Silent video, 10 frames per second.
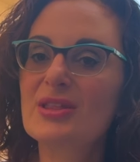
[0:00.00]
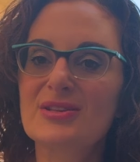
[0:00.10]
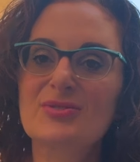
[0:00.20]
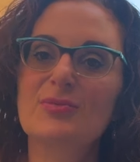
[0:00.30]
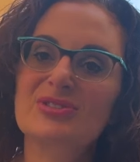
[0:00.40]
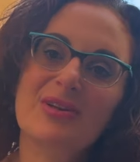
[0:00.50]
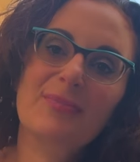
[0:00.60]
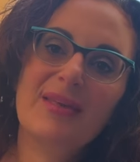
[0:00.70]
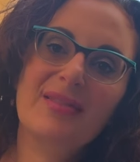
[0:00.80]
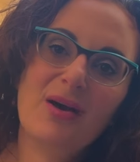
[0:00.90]
this was
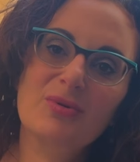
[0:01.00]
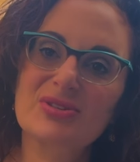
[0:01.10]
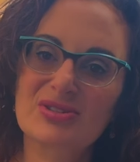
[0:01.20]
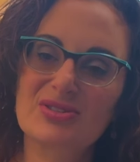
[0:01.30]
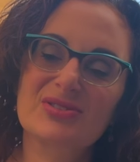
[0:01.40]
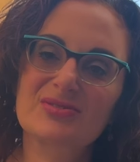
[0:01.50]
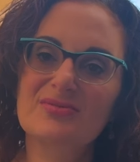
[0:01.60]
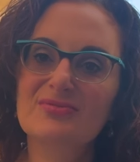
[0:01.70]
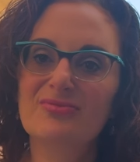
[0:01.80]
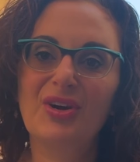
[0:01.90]
something that was just
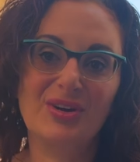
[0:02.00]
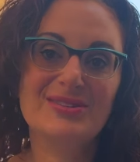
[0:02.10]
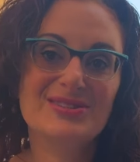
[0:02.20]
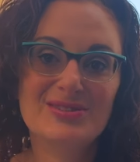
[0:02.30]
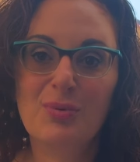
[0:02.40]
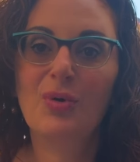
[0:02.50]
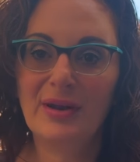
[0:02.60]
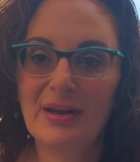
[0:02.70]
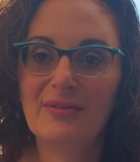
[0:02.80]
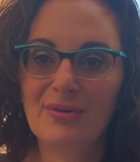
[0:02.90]
very
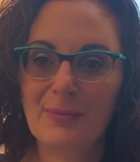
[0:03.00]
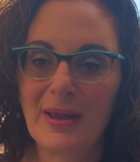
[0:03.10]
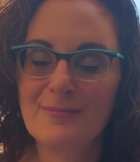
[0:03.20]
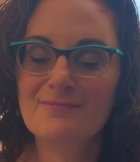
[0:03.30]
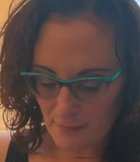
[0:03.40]
disappointing for me.